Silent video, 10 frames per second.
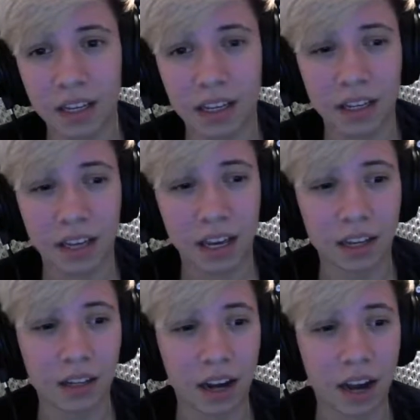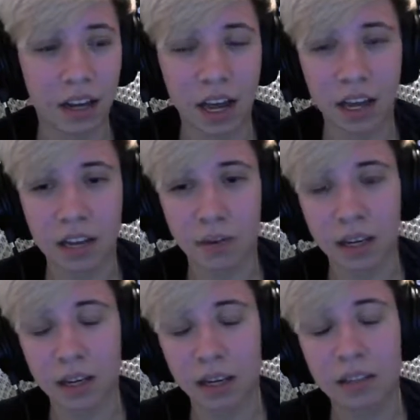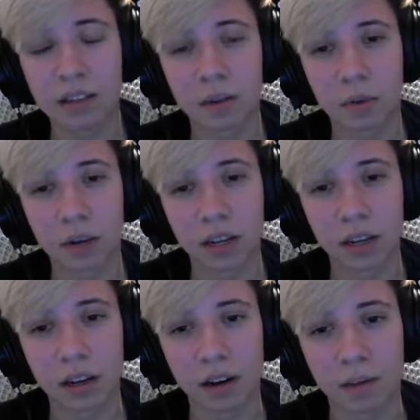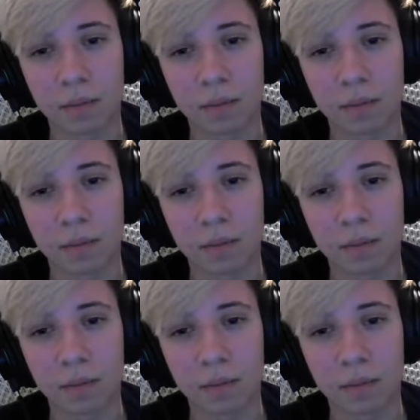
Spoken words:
And anyway, in summary, I